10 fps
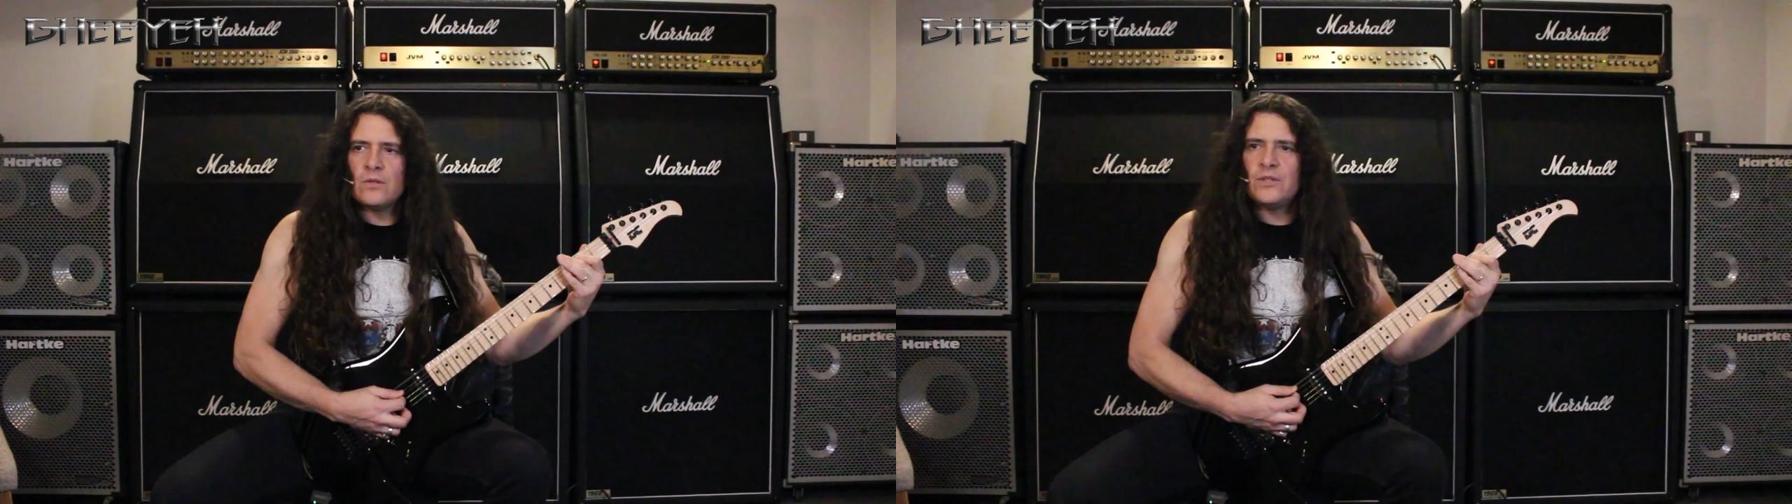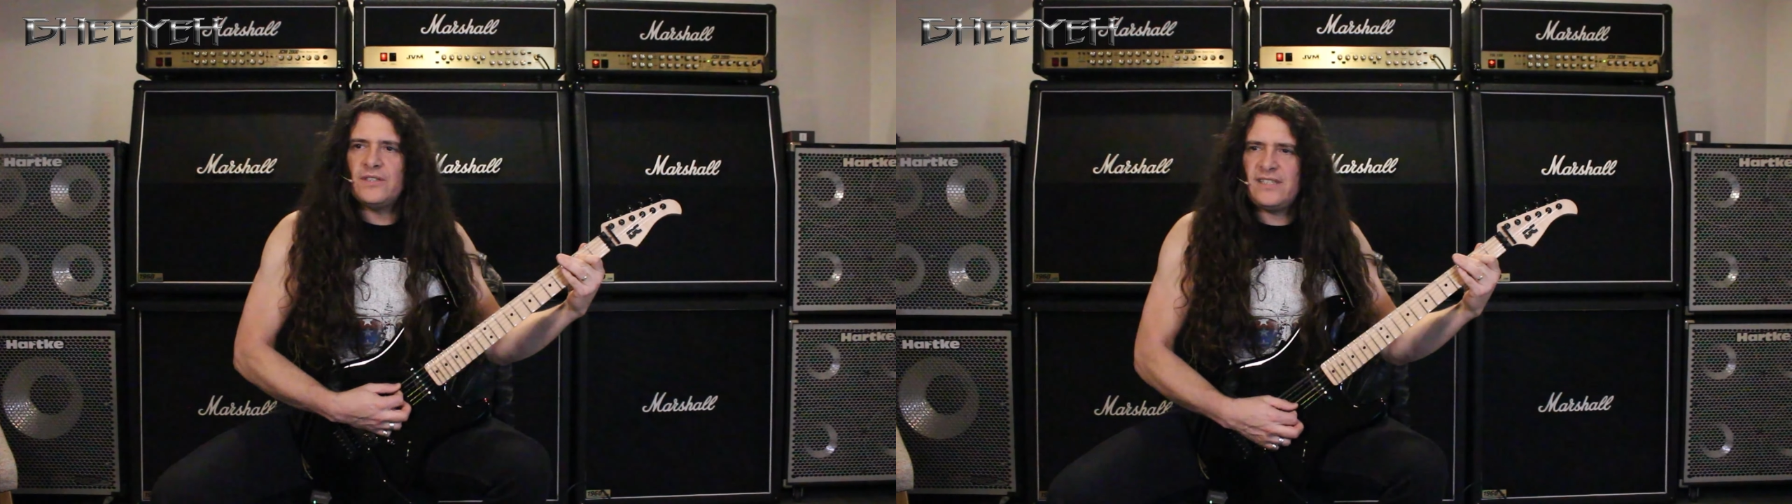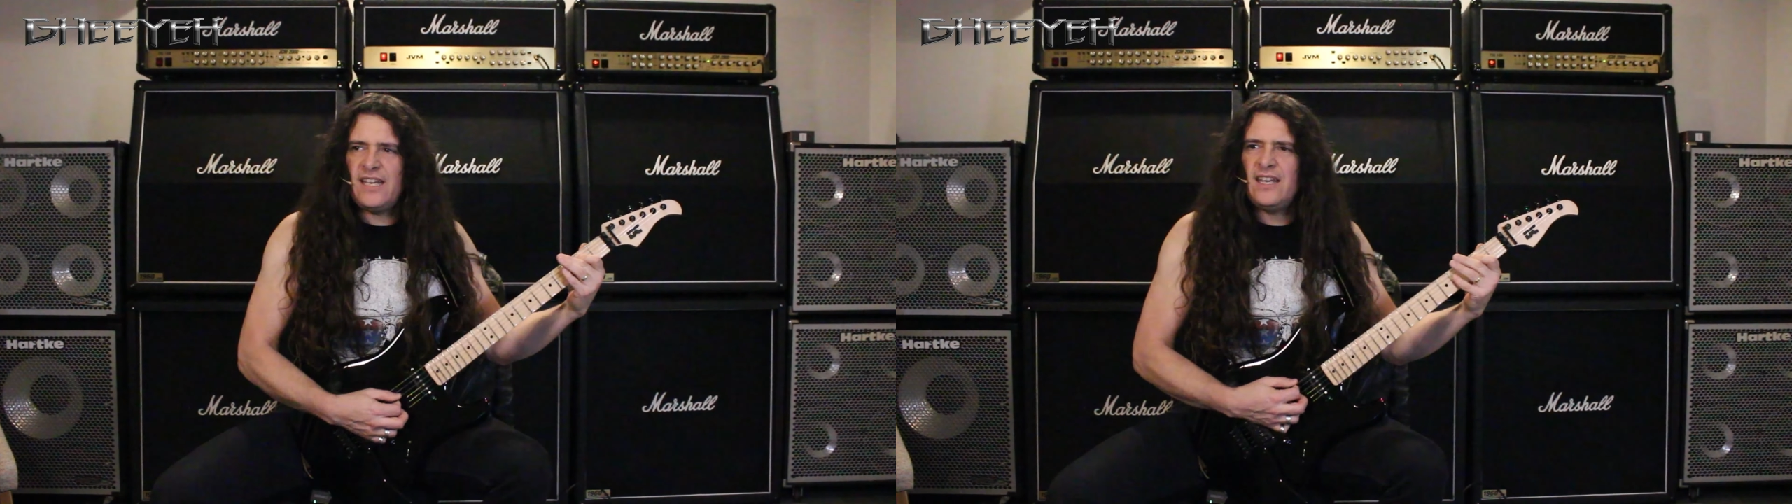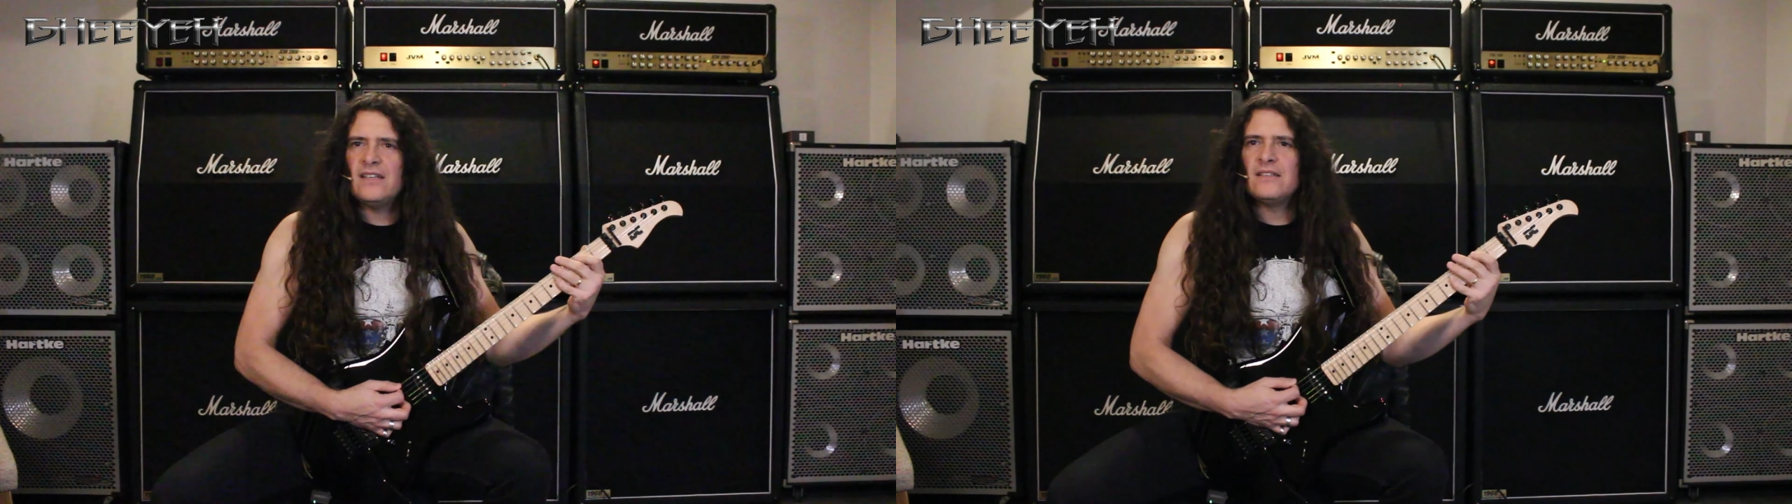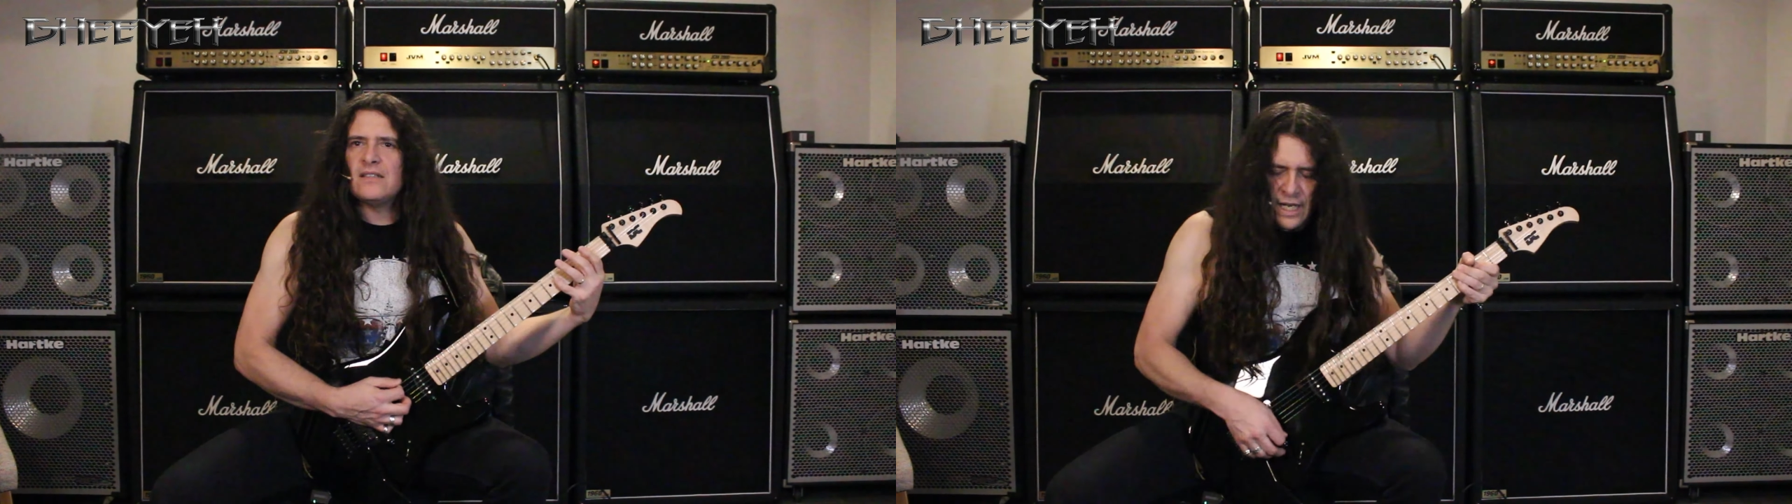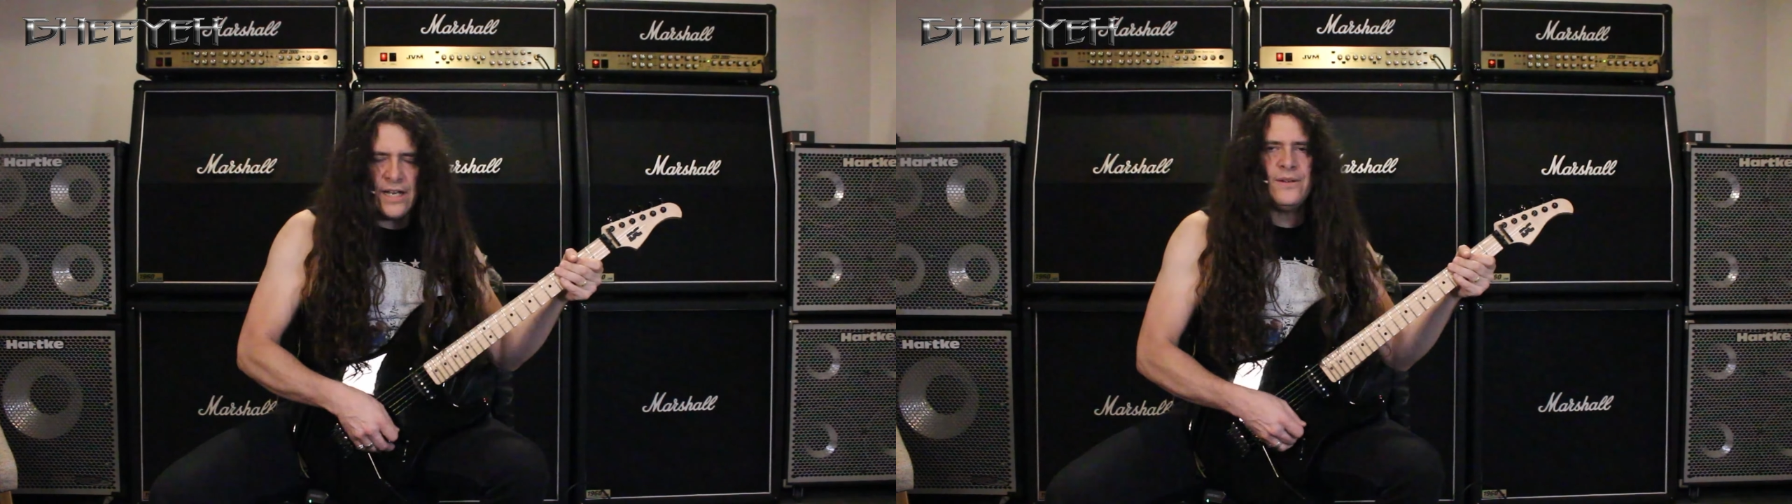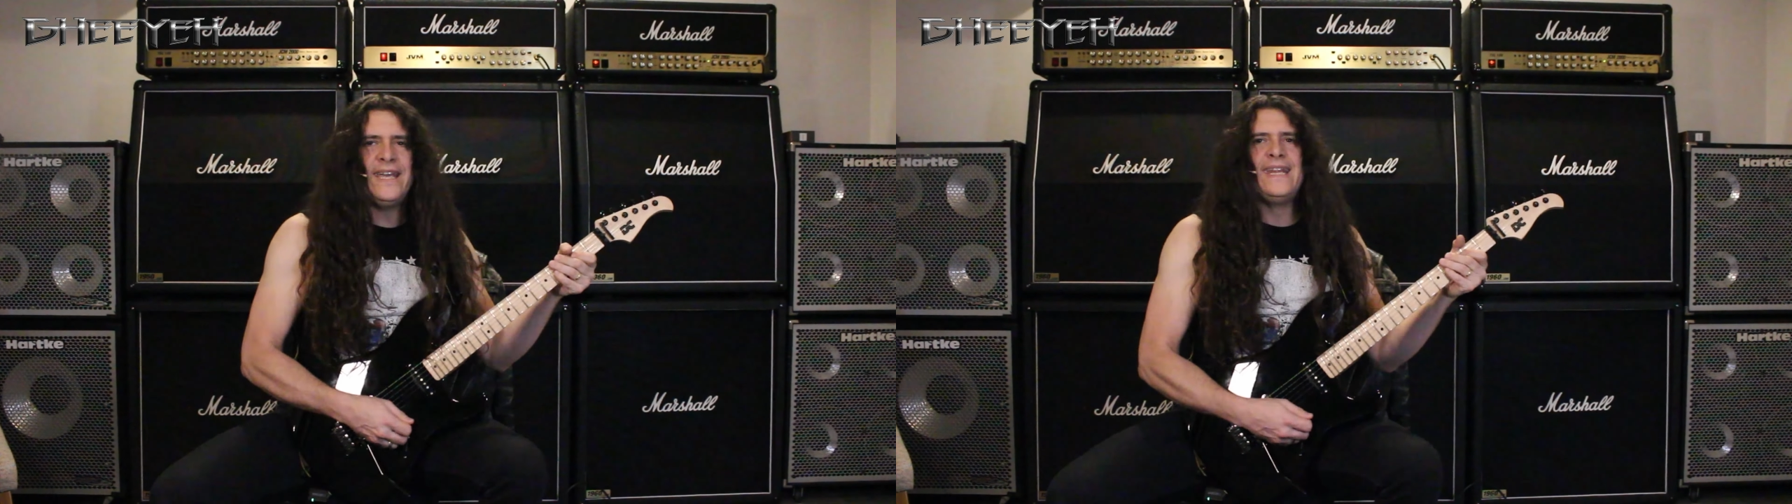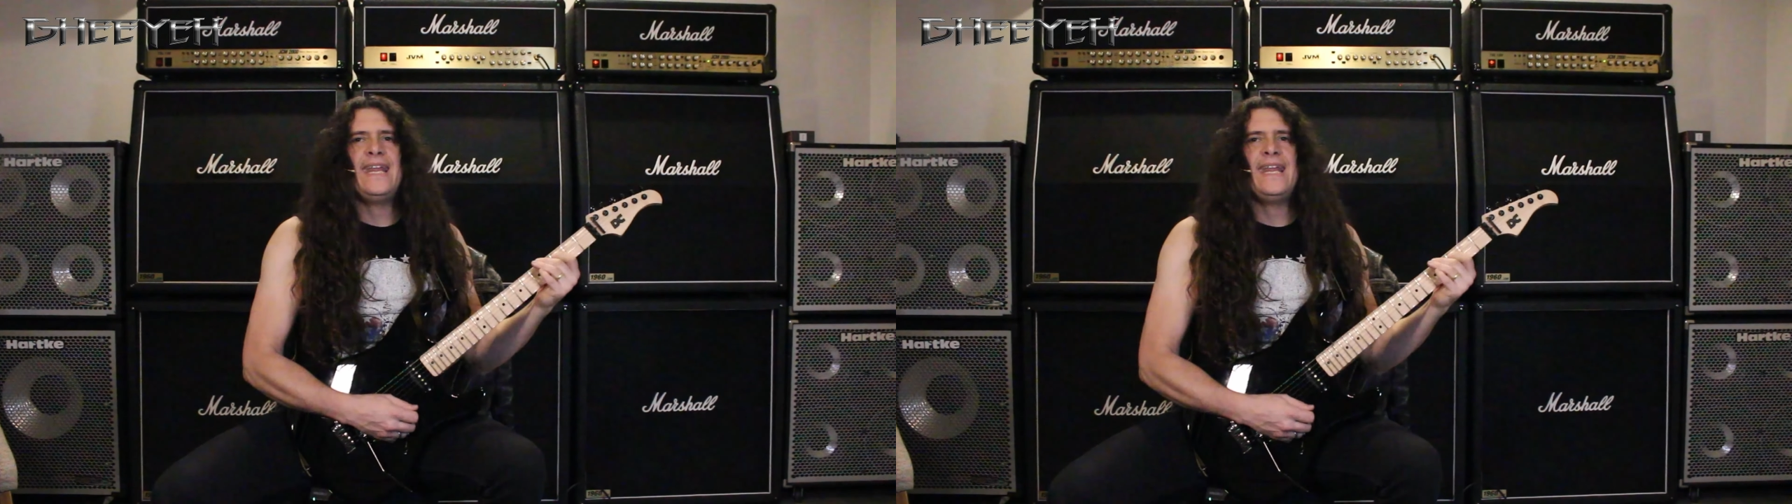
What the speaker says: You see? I don't get